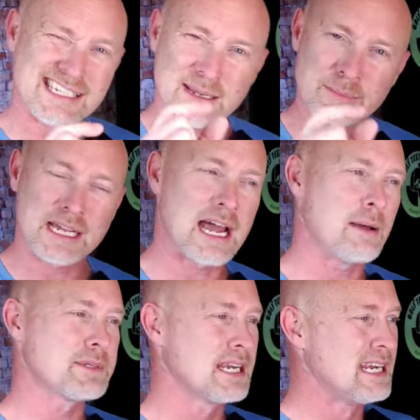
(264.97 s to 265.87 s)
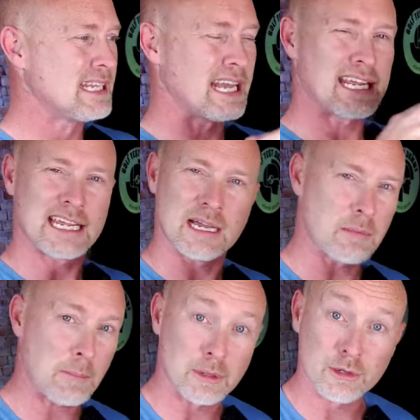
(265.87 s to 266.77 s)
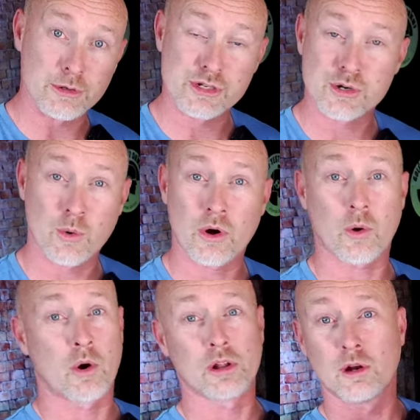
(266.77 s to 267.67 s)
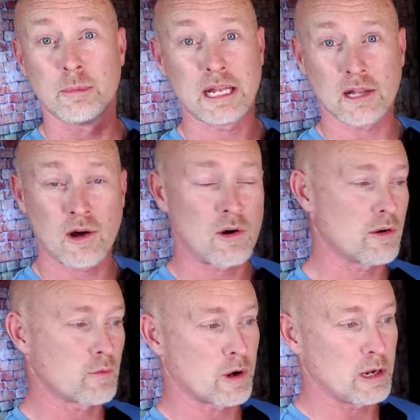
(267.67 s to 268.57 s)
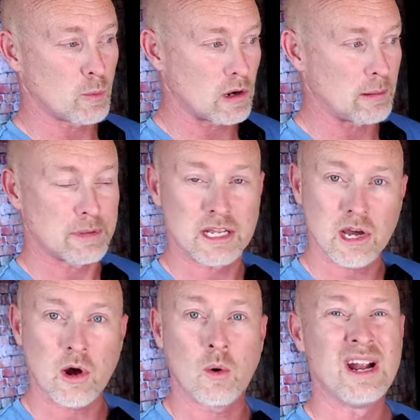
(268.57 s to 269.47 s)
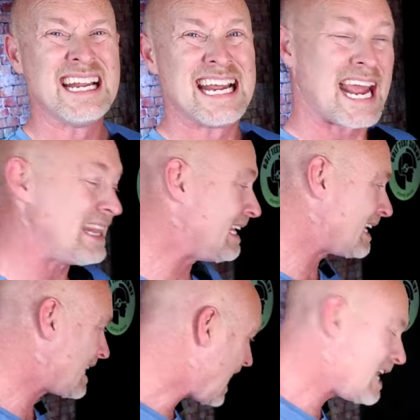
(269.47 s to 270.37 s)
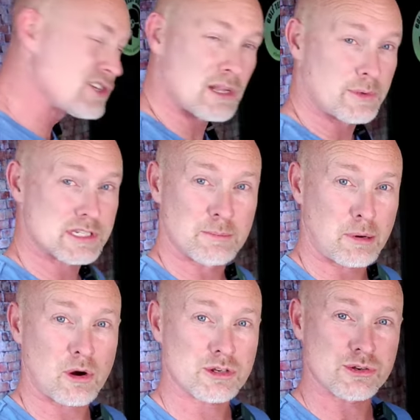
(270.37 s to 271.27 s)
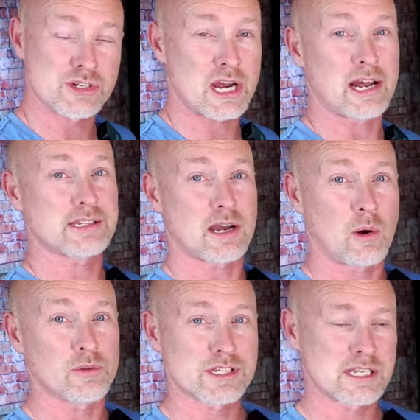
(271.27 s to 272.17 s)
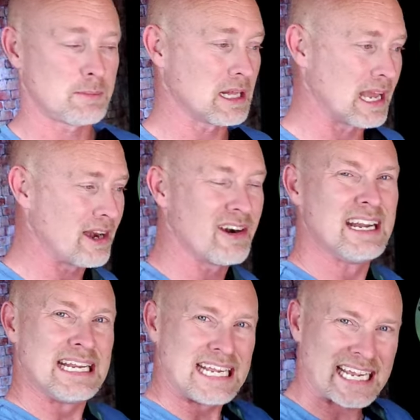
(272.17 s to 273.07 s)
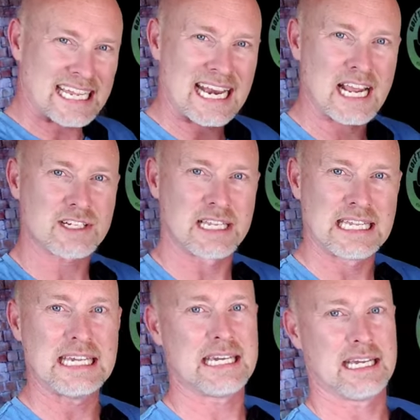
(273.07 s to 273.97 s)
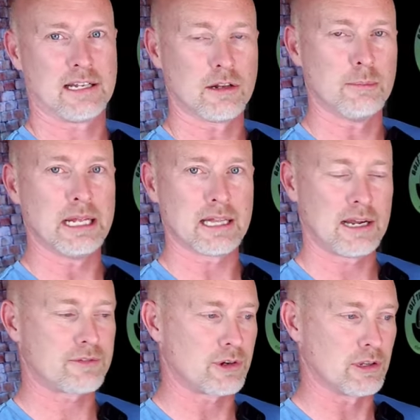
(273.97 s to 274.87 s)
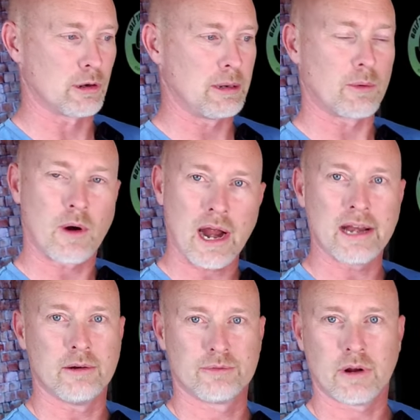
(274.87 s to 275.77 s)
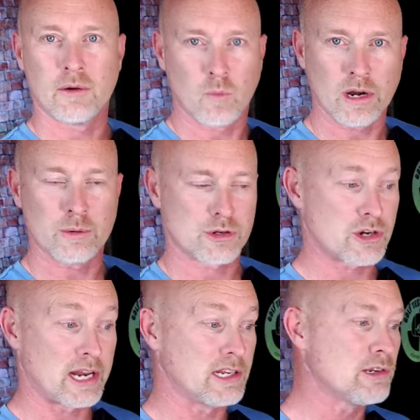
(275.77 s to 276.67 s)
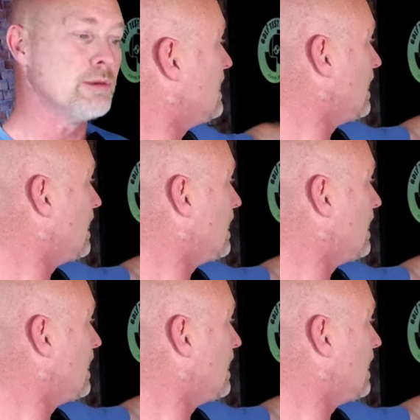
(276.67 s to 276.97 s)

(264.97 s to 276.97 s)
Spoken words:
Sometimes they can come up a little short or a little bit long of where you wanted them to go. And then occasionally with some partial shots on the simulator, it can actually kick it a little bit left or a little bit right of what you were trying to do.